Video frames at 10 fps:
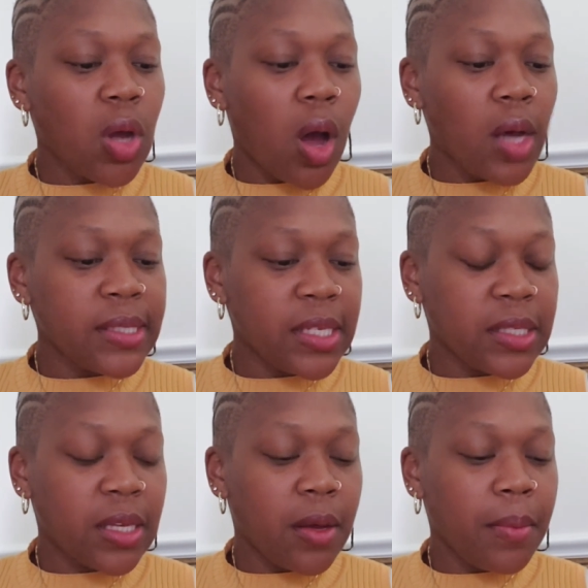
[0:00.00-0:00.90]

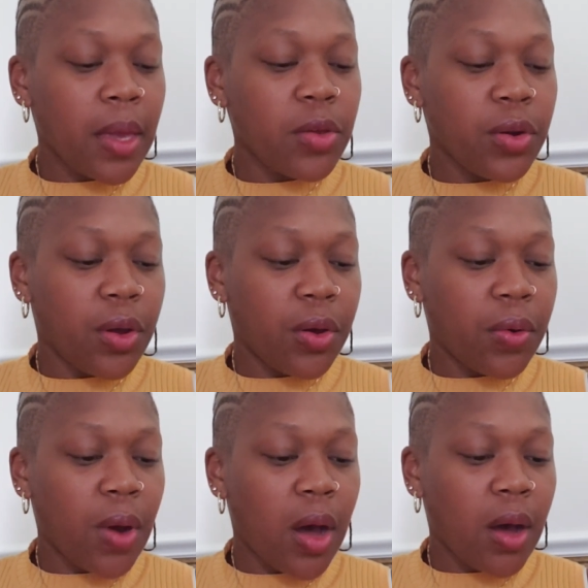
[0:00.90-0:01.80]
autism,
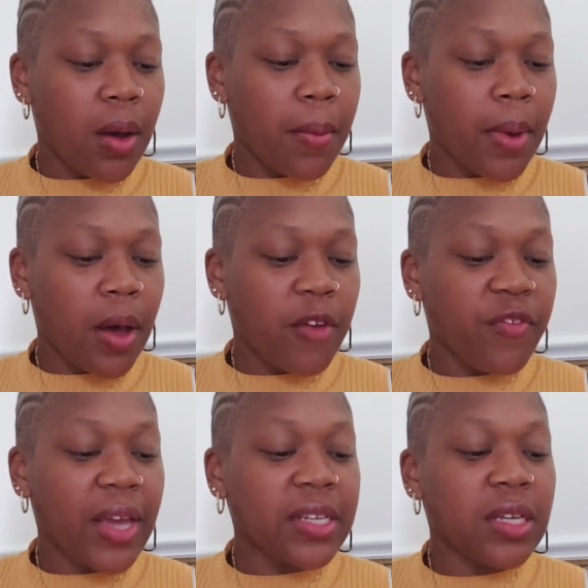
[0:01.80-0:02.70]

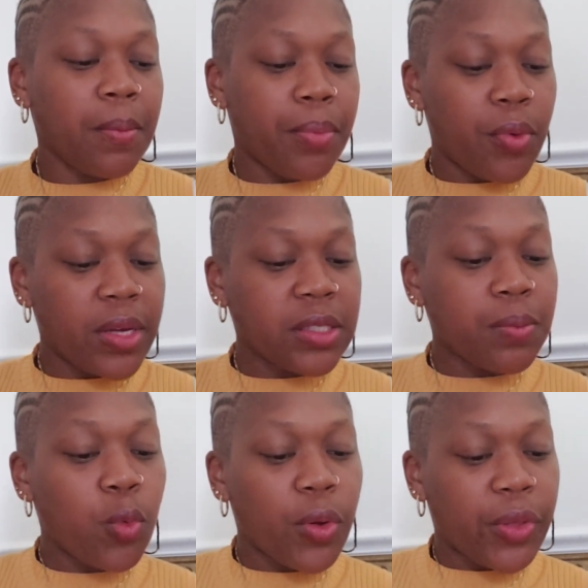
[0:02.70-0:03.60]
affecting boys
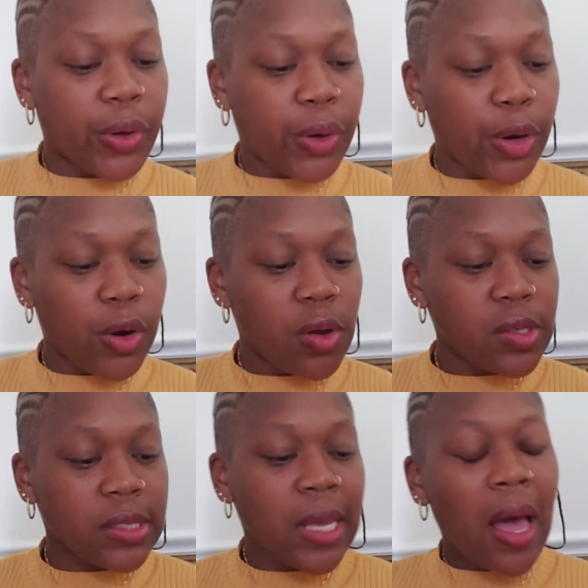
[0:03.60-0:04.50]
more than
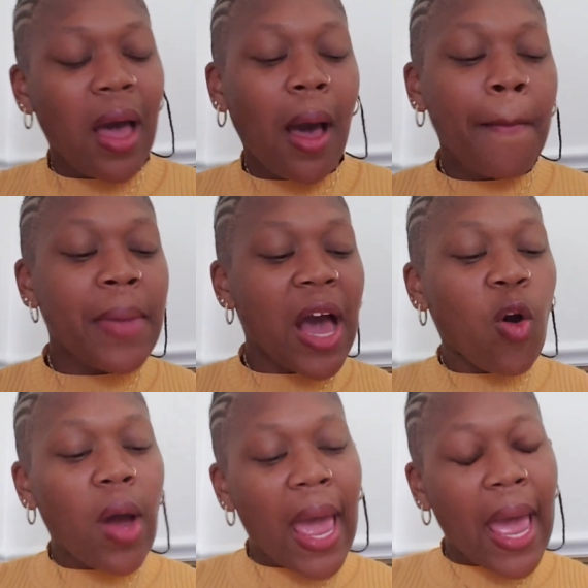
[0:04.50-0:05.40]
girls.
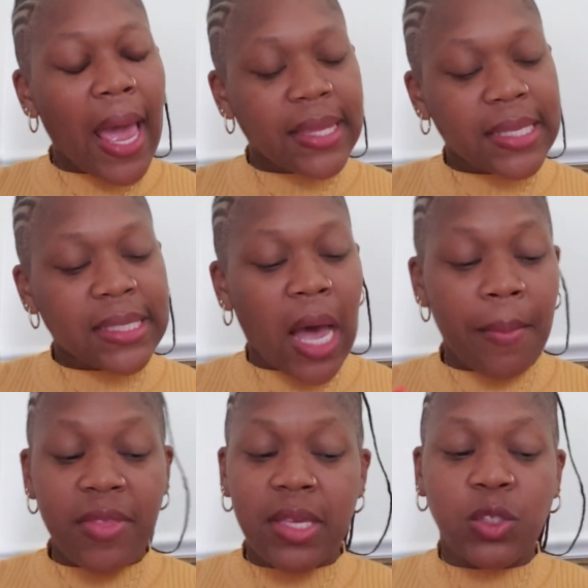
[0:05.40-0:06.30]
About at the
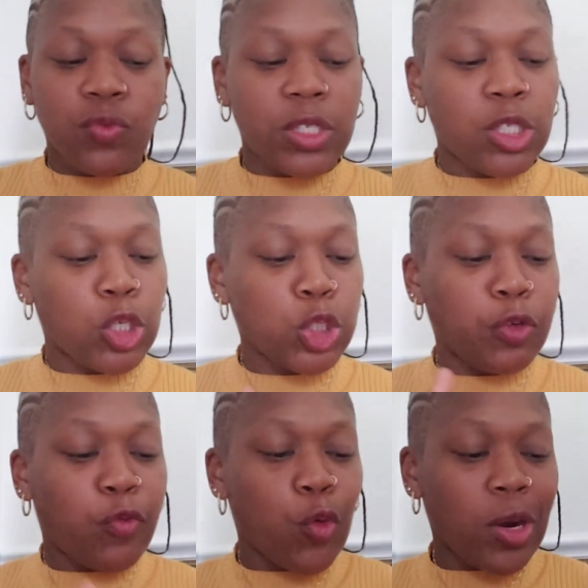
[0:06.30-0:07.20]
time of this research,
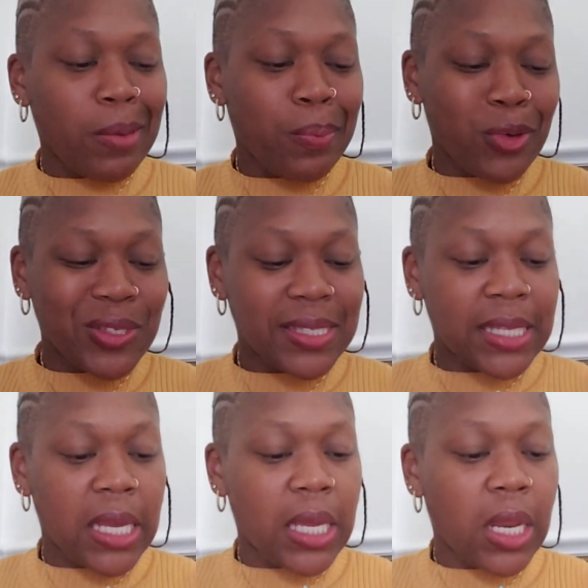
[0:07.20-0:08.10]

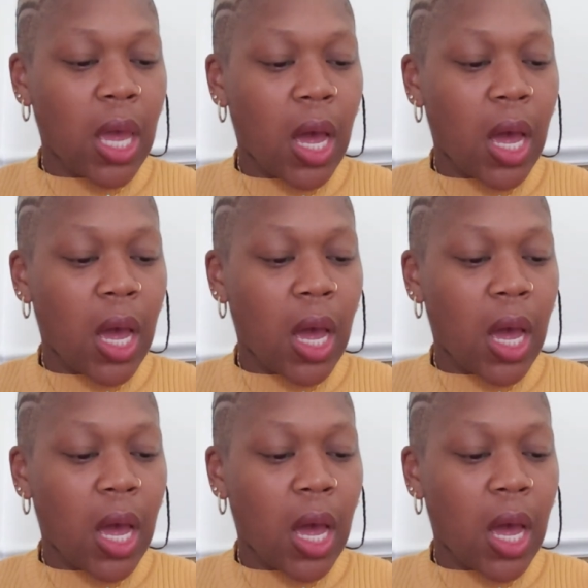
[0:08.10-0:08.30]
40%